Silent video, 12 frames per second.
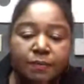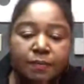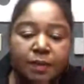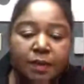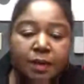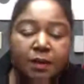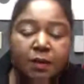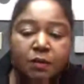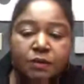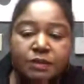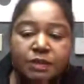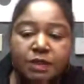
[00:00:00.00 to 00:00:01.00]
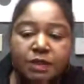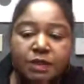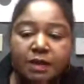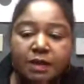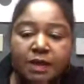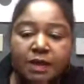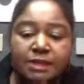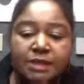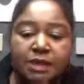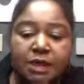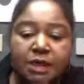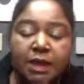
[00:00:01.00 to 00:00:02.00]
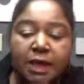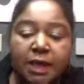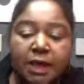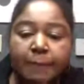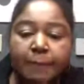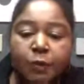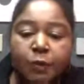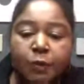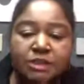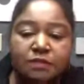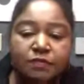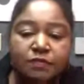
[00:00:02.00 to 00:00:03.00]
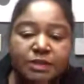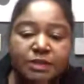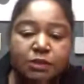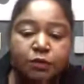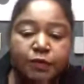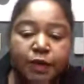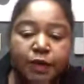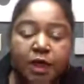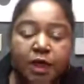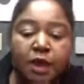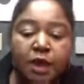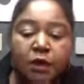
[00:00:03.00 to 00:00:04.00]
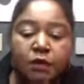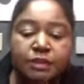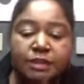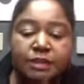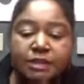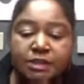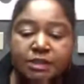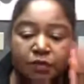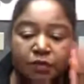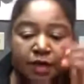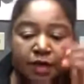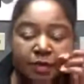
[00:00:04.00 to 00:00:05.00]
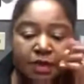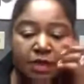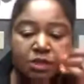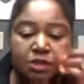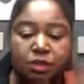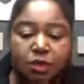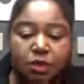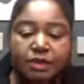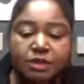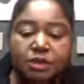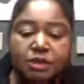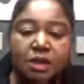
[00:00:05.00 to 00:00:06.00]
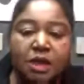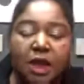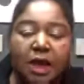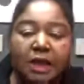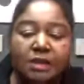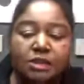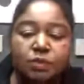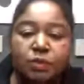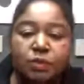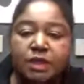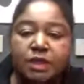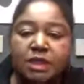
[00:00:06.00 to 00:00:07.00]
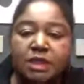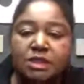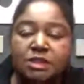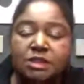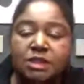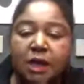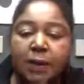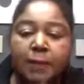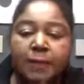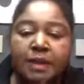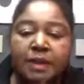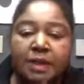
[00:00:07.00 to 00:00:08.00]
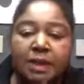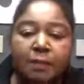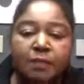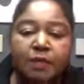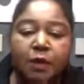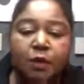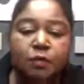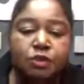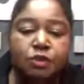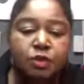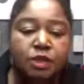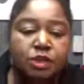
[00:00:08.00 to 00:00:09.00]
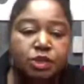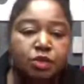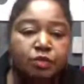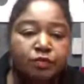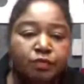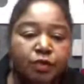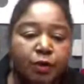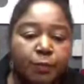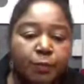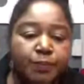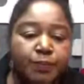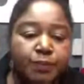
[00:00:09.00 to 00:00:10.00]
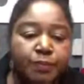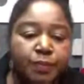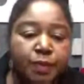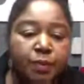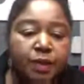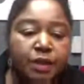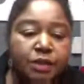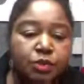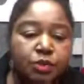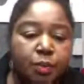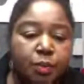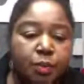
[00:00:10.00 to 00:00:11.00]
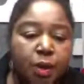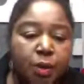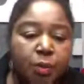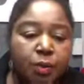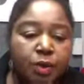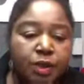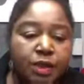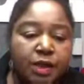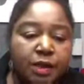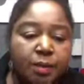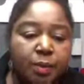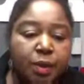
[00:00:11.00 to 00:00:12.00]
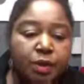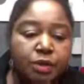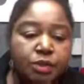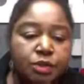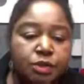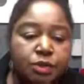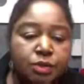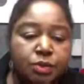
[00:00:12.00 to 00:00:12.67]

Hold on. I see a question from Sylvia. Hold on, Sylvia. I'm going to get to your question. I just want to get this link up there on stretching your fro. We're going to do a part 1 and a part 2.